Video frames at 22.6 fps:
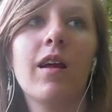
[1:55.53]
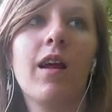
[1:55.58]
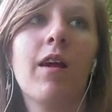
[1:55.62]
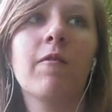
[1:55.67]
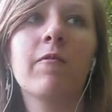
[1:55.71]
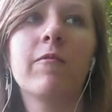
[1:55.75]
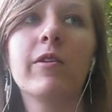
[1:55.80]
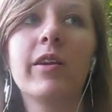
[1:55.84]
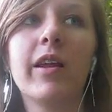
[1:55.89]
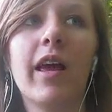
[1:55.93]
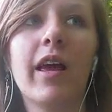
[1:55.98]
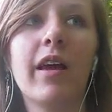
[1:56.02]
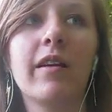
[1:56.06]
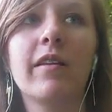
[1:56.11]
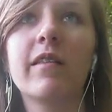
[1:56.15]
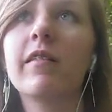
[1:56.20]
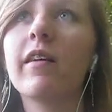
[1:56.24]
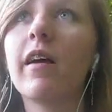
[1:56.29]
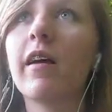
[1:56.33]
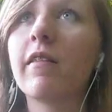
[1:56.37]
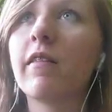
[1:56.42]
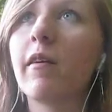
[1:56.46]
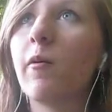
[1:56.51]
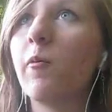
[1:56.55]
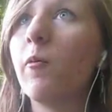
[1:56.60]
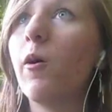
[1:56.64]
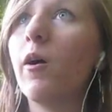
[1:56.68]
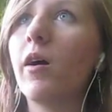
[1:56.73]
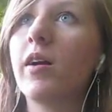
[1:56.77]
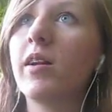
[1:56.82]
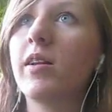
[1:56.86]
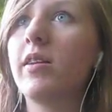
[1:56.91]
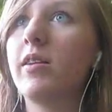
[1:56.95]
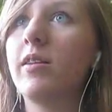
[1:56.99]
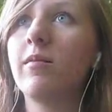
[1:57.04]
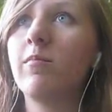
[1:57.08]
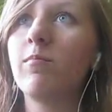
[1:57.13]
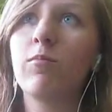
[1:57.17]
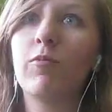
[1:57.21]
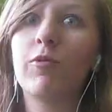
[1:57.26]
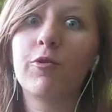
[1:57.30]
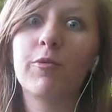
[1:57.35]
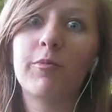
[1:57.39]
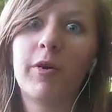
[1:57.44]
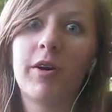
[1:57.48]
every day just as I walked
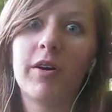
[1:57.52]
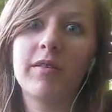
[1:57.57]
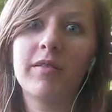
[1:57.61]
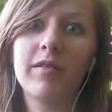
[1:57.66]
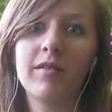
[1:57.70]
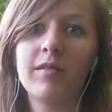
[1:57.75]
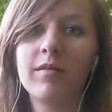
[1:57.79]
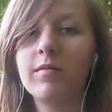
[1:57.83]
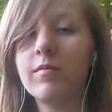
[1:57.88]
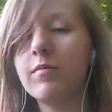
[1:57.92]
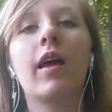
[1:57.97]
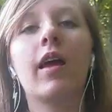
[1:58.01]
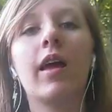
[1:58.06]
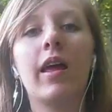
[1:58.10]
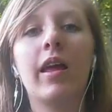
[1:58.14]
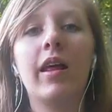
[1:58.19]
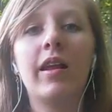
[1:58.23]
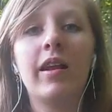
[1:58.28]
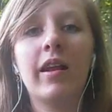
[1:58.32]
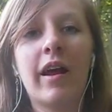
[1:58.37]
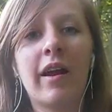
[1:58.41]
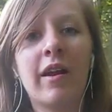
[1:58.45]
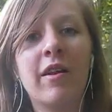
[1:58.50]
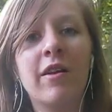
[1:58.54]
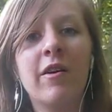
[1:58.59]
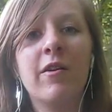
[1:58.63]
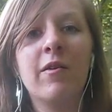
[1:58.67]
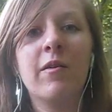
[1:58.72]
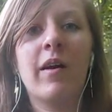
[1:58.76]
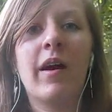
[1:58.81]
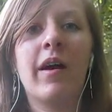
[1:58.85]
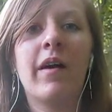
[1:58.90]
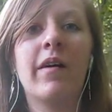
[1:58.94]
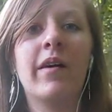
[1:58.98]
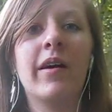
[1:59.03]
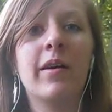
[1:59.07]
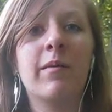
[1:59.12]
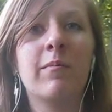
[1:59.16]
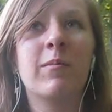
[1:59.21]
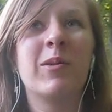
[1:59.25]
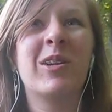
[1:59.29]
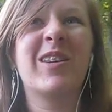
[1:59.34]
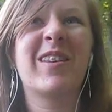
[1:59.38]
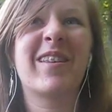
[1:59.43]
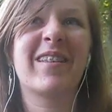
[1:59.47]
through Boston. And I don't know how I
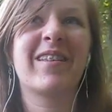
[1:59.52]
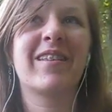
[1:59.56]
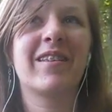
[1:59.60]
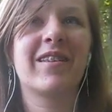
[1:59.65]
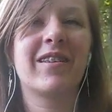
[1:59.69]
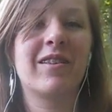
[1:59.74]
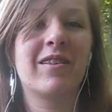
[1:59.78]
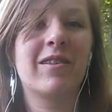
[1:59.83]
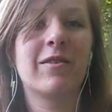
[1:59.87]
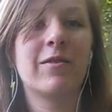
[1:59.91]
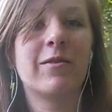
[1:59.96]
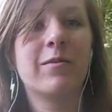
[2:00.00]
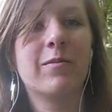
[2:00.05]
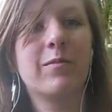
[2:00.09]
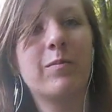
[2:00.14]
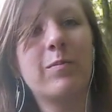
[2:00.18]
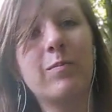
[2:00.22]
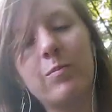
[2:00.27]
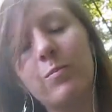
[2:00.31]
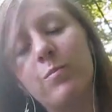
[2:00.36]
am adjusting to